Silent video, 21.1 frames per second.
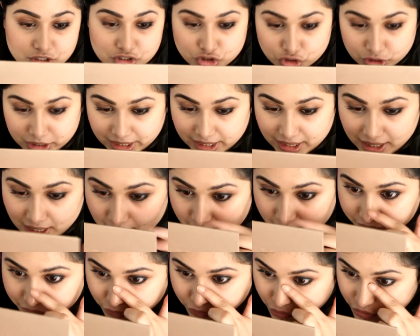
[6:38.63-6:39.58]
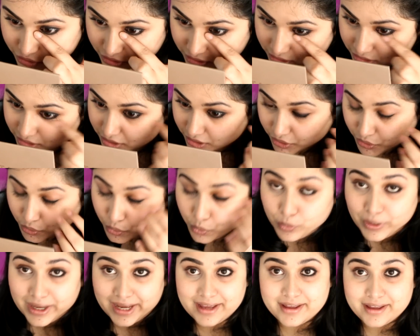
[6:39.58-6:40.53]
Today, I wouldn't
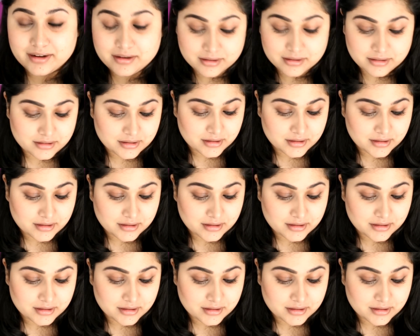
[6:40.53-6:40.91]
wear